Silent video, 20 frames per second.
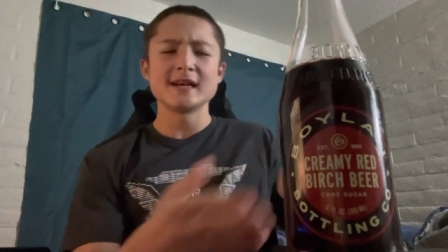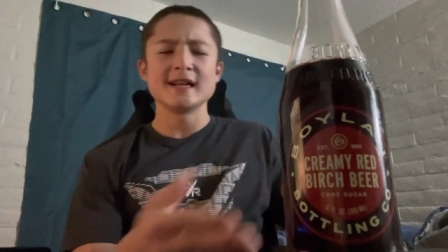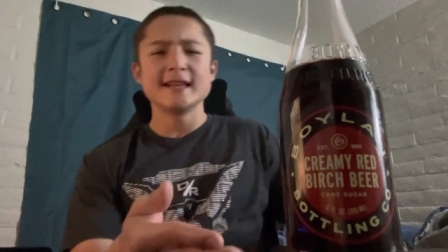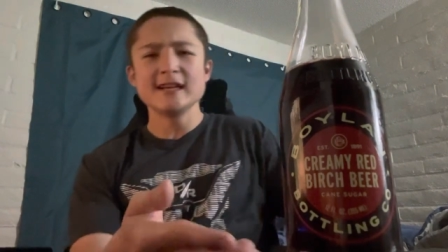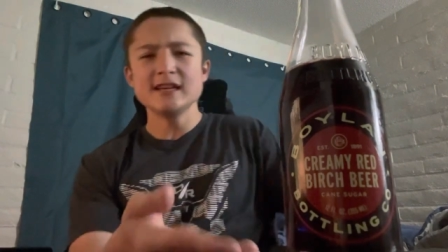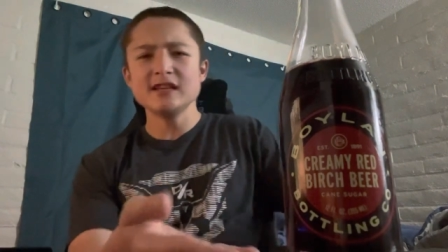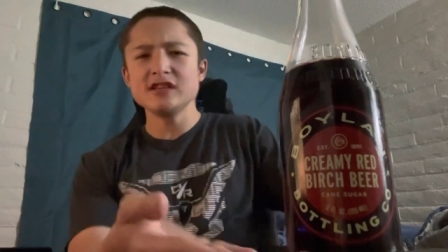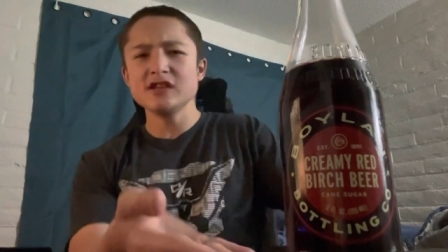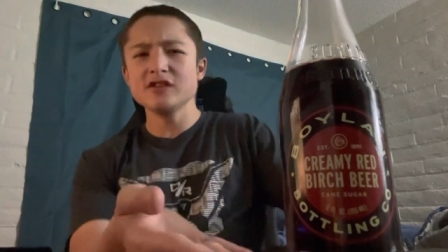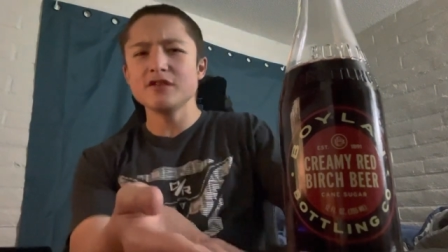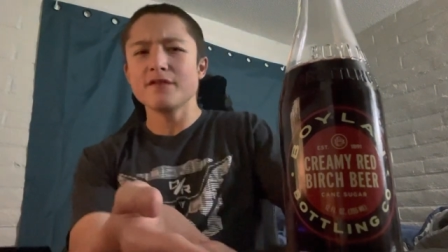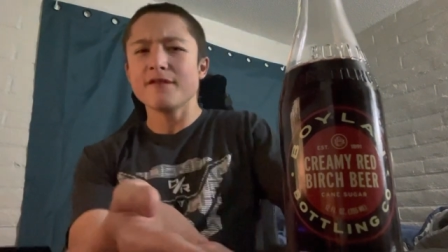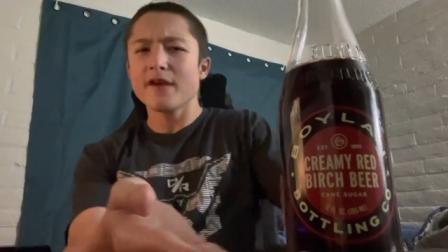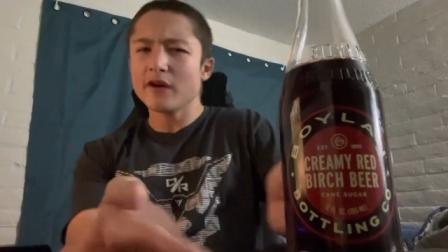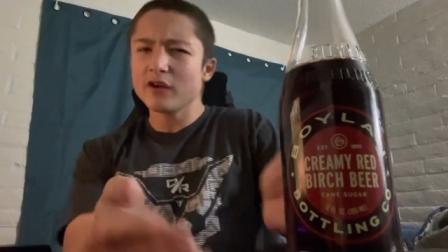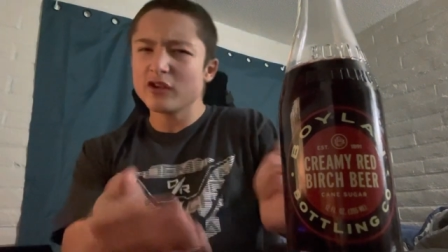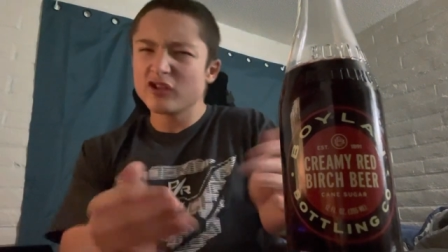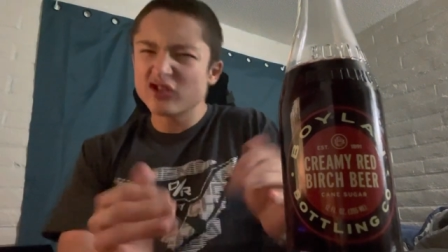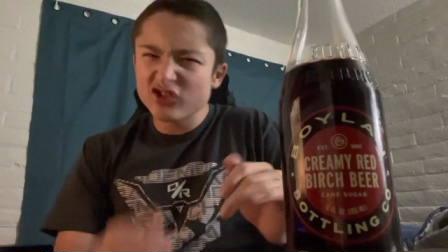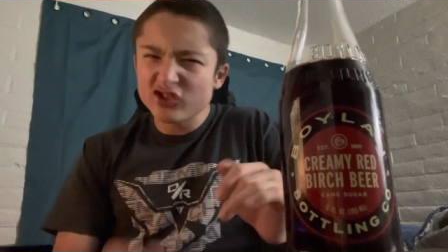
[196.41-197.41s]
This is a
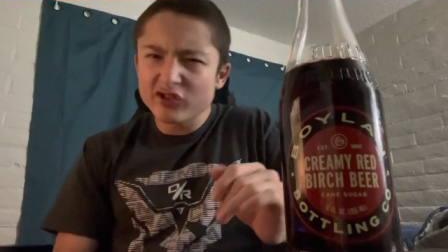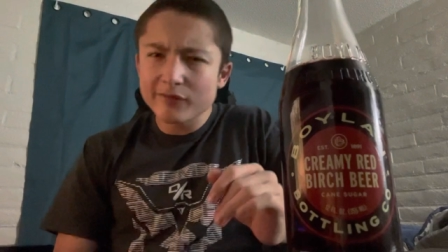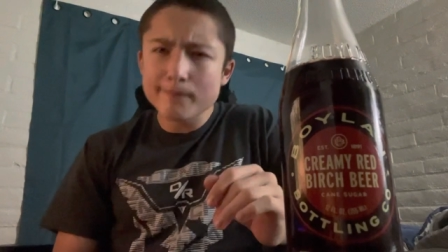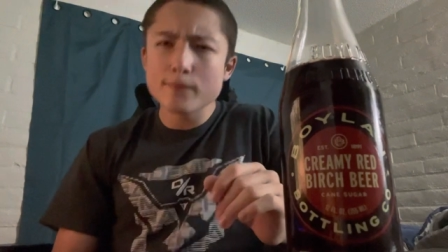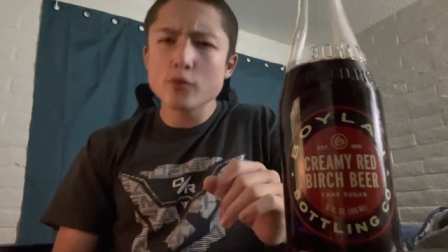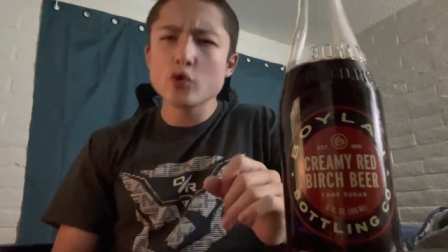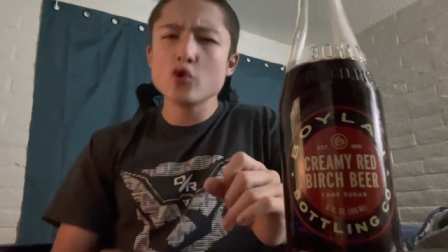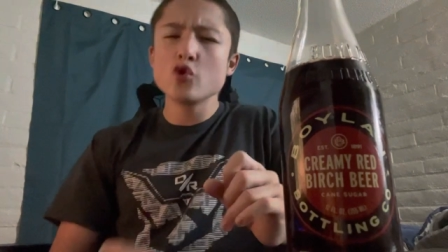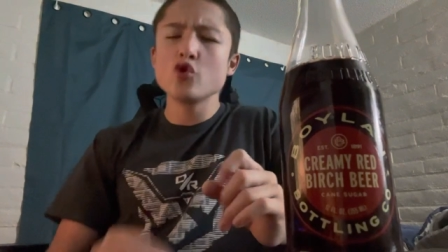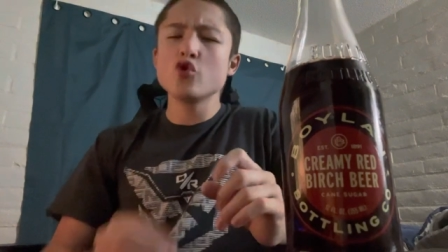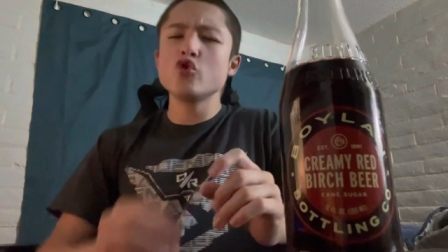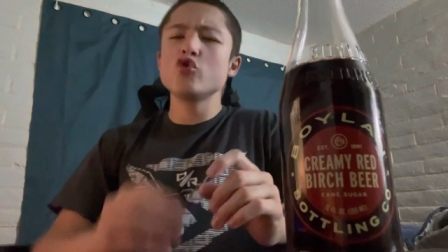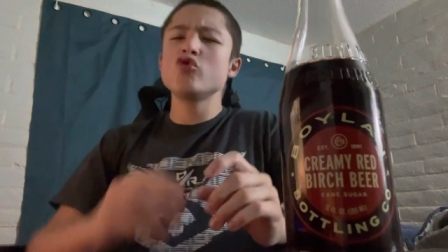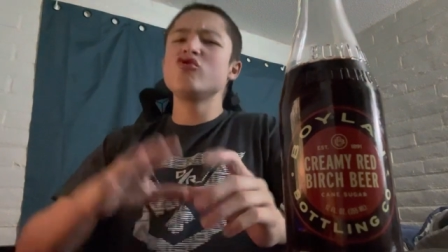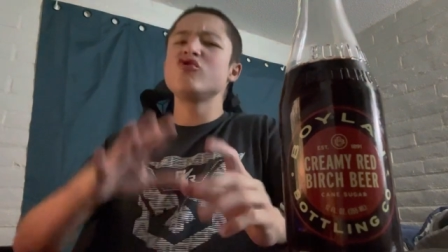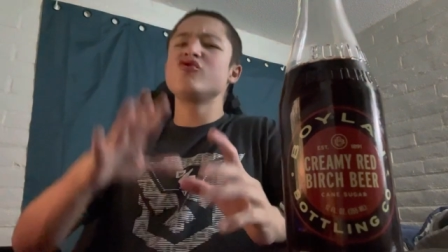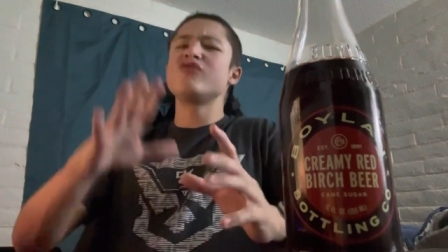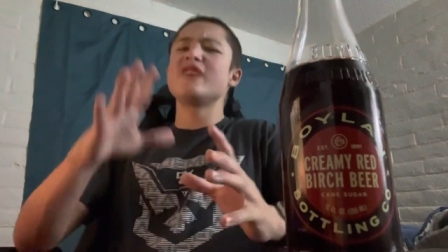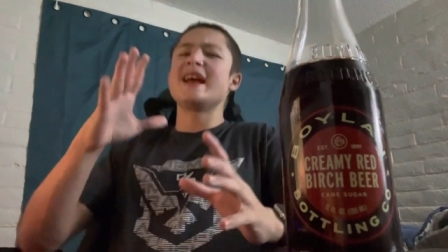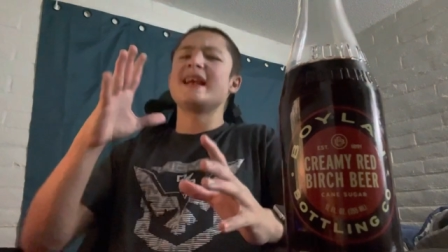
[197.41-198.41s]
very
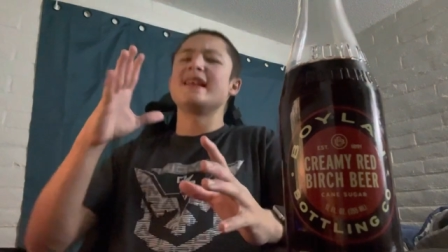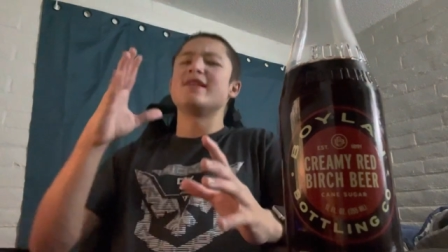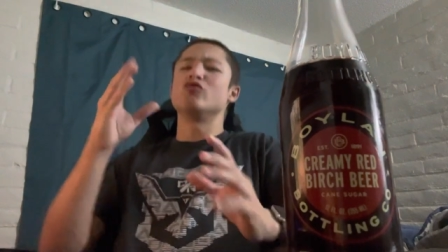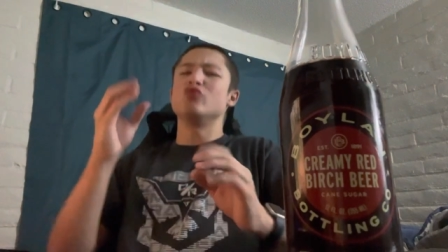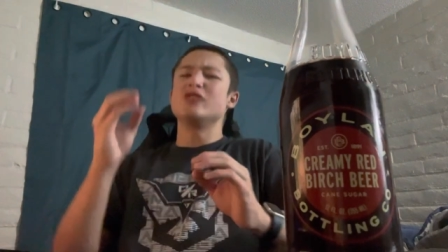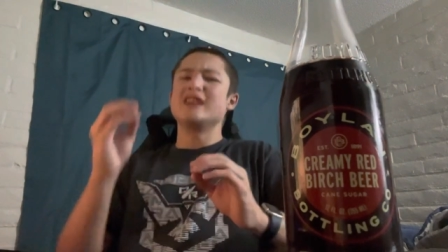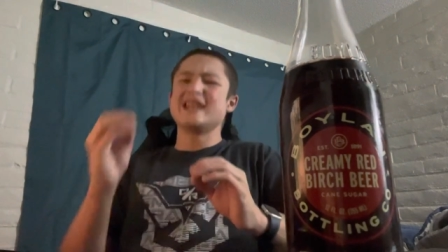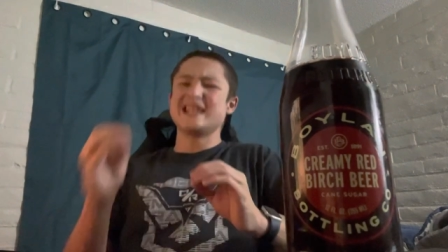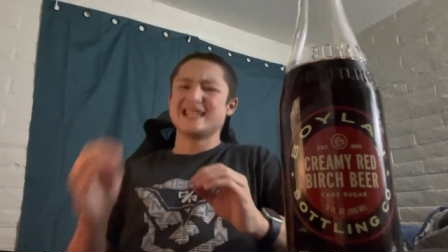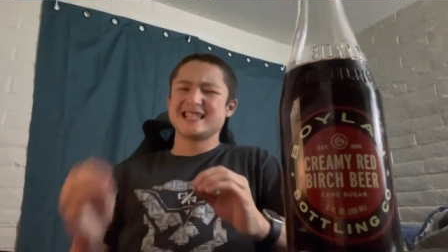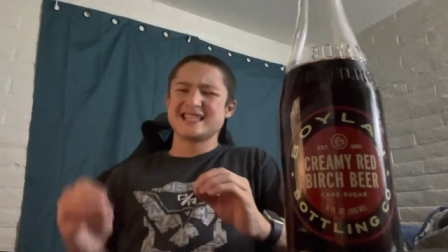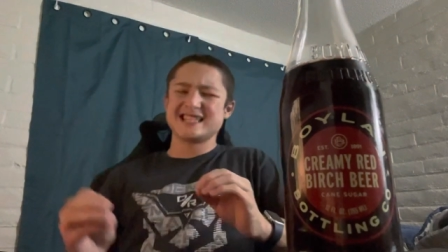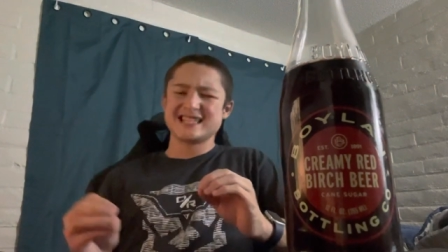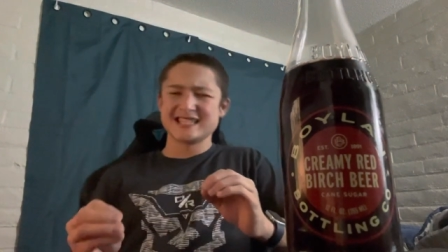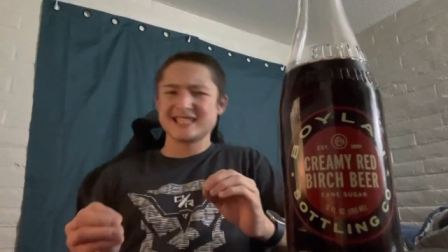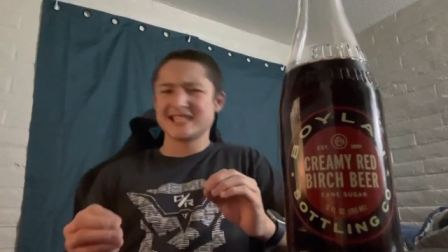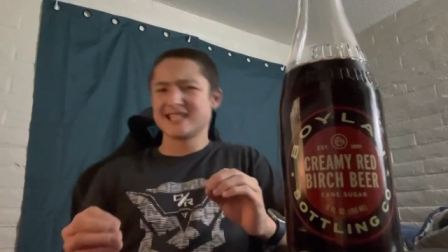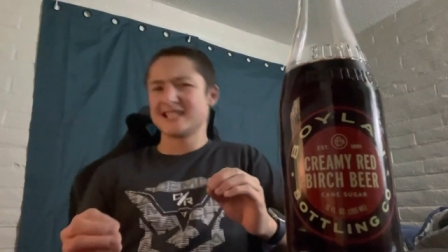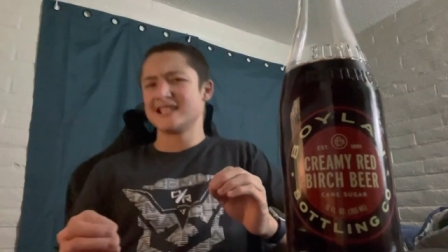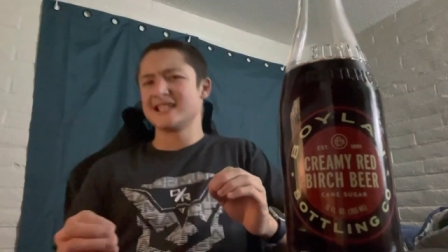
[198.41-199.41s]
smooth and rich,